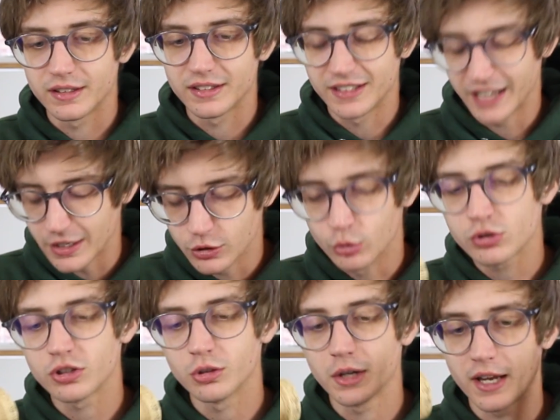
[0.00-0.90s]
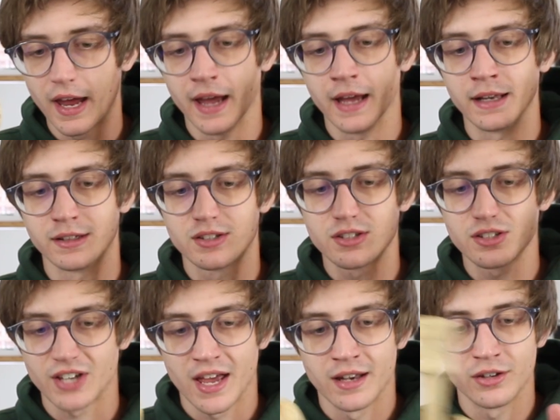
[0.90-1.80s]
get used to it and
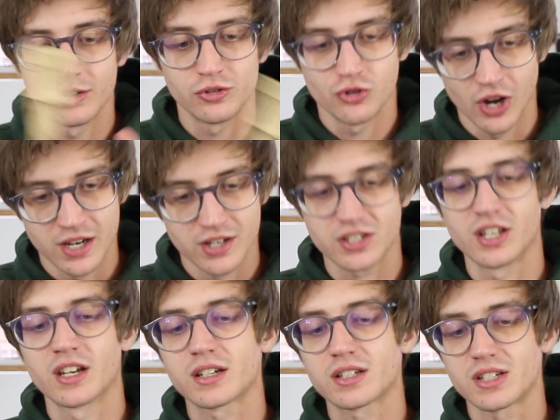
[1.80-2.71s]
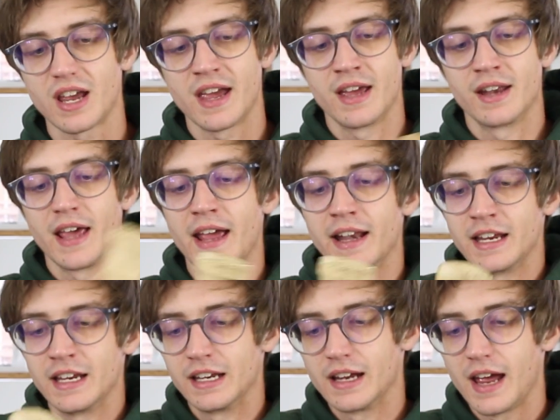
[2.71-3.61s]
send J-sticks and
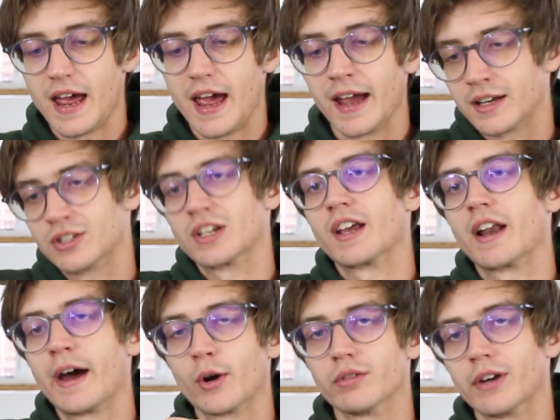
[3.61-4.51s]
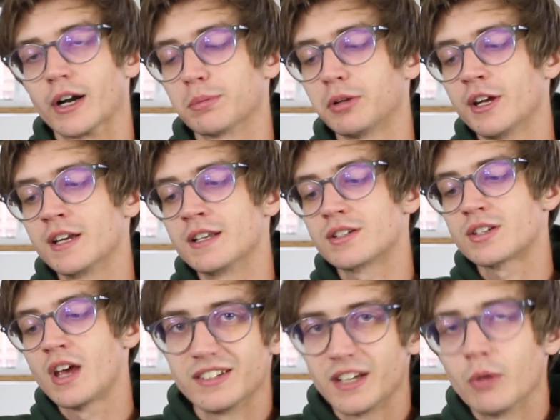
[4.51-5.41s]
any exit out of airplanes.
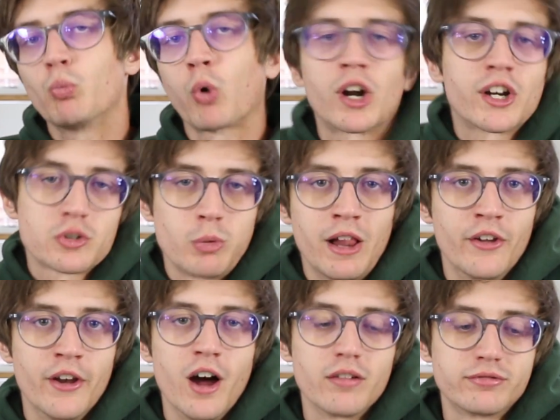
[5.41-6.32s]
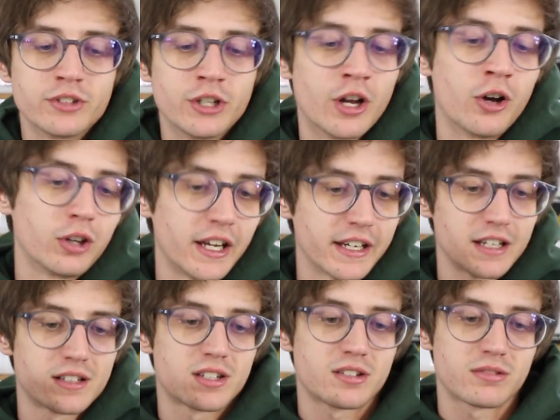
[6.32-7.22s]
It works well enough, you know, like
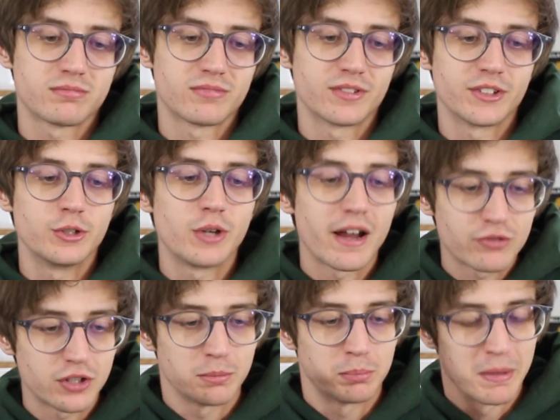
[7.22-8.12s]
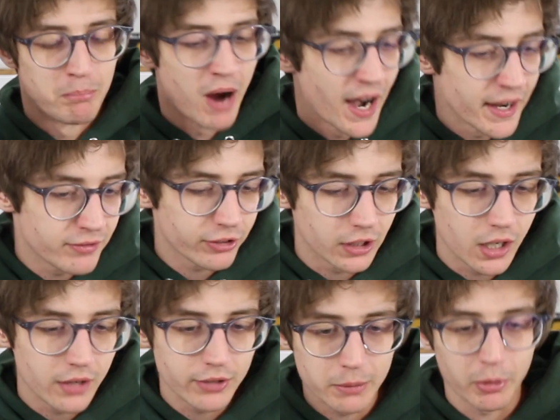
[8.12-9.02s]
you have to be mindful
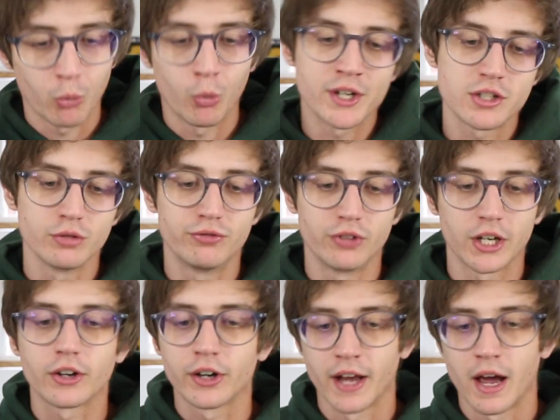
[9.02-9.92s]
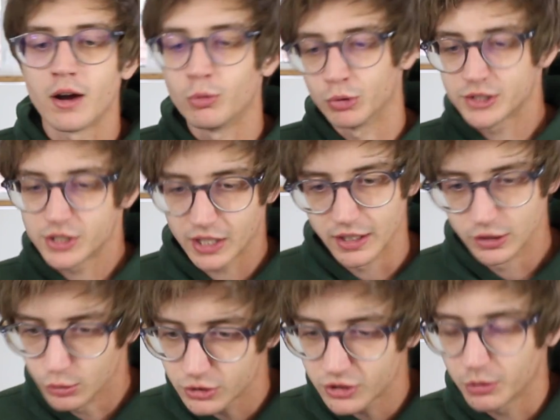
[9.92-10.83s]
of it, but once you figure it out and once you get
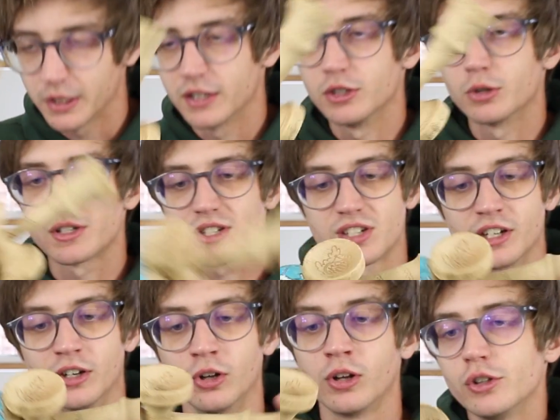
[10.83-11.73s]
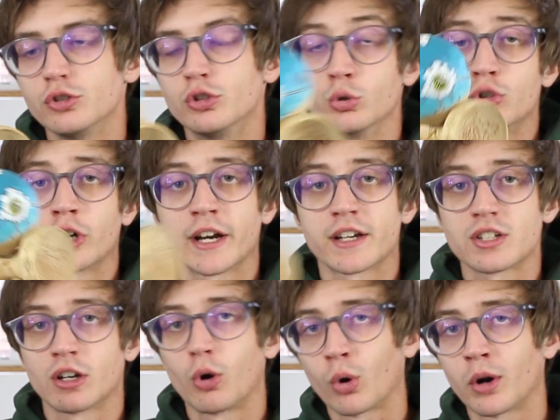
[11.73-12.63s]
used to it, you can still do tricks
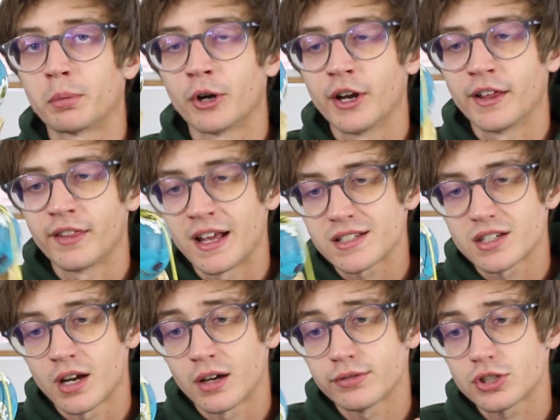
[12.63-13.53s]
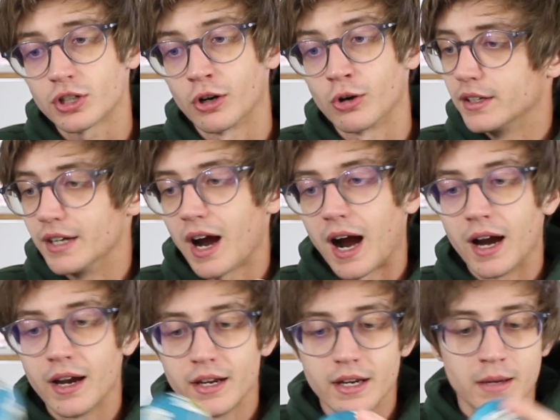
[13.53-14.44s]
incorporating that stuff. So yeah,
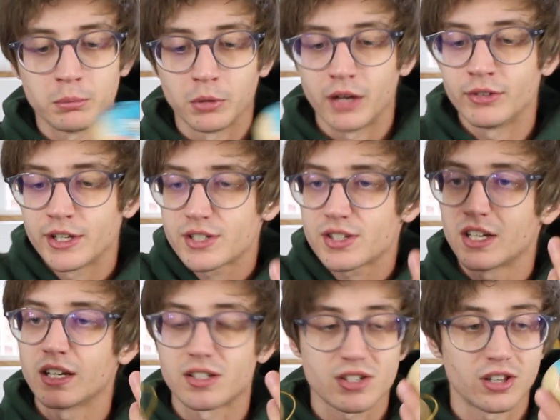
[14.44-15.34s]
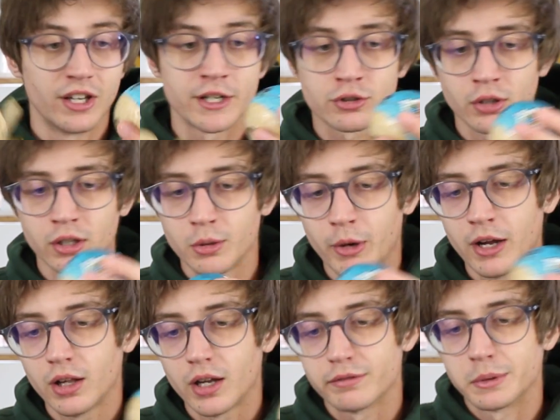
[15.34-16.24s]
I am loving this thing. It slings really
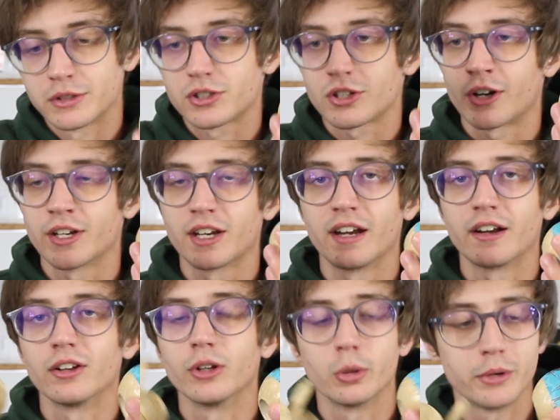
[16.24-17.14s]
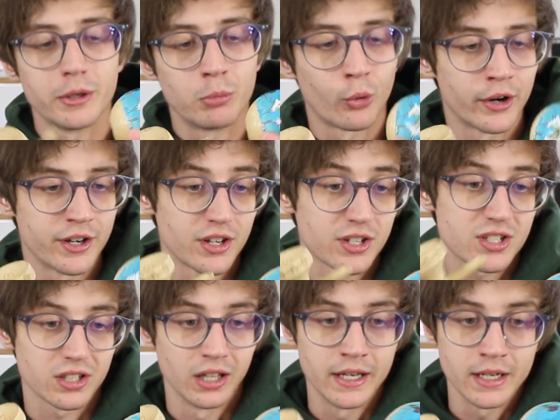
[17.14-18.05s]
well. I've been starting to get a little bit more into
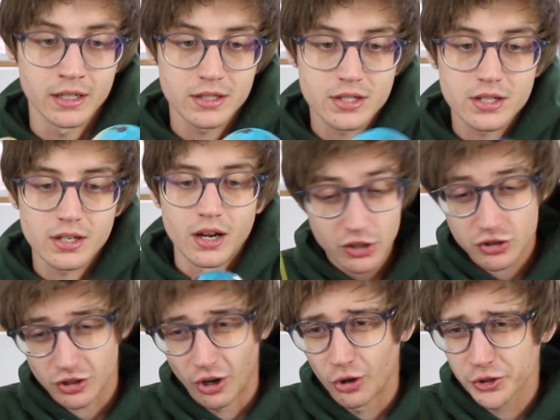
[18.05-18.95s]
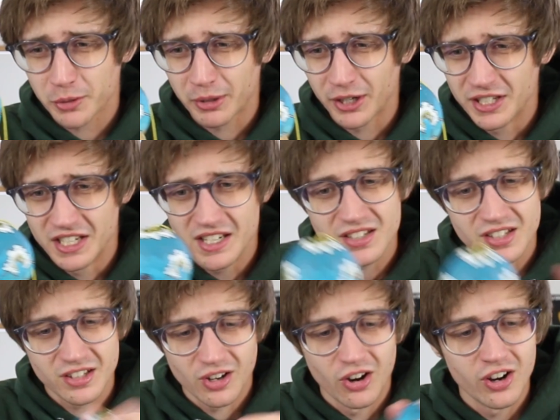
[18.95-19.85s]
slings. Stalls are pretty
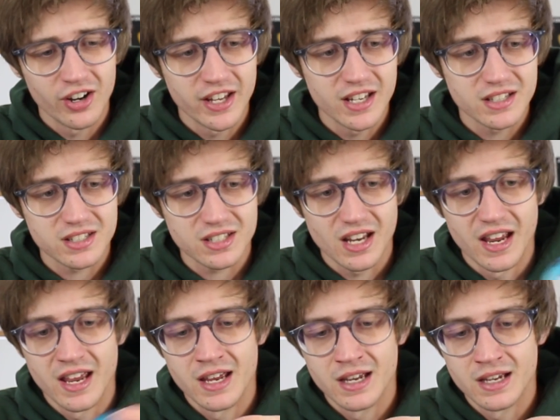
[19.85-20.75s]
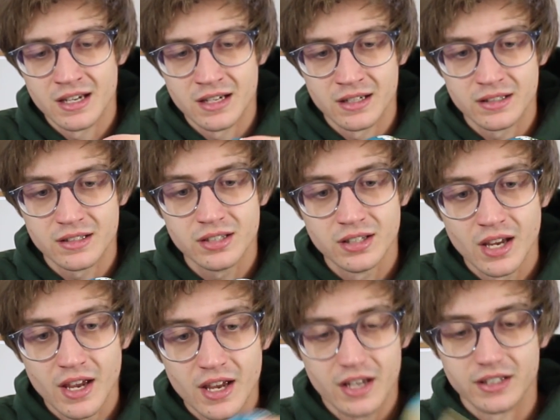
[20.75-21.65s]
decent on it, and
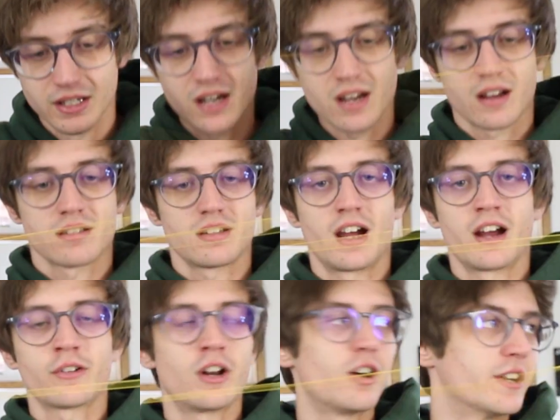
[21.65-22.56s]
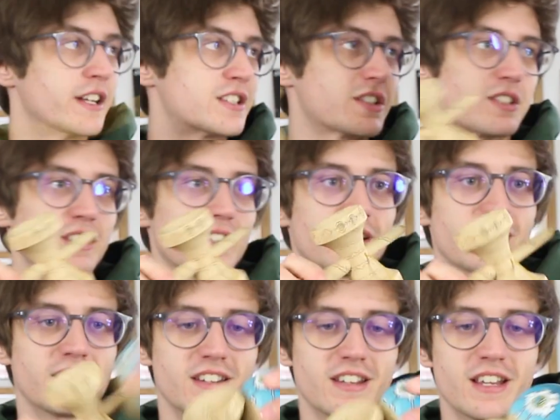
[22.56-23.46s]
yeah, I don't know. It's
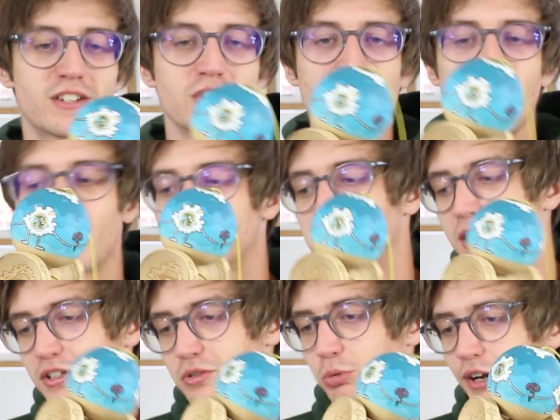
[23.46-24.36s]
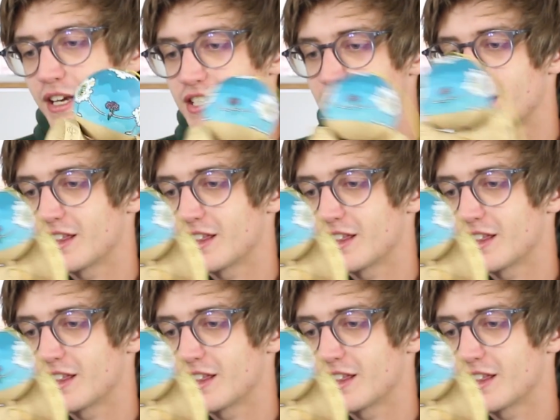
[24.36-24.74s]
tough because would I say